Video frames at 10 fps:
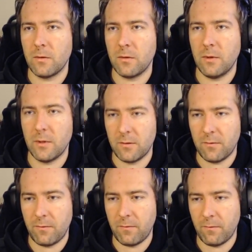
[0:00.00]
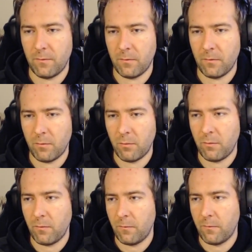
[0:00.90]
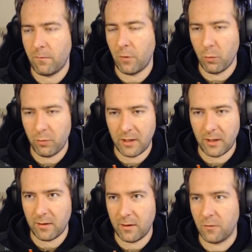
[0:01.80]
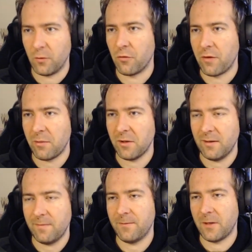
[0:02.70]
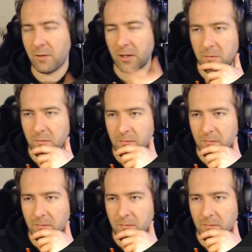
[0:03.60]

Let's floop that into the REPL. There we go.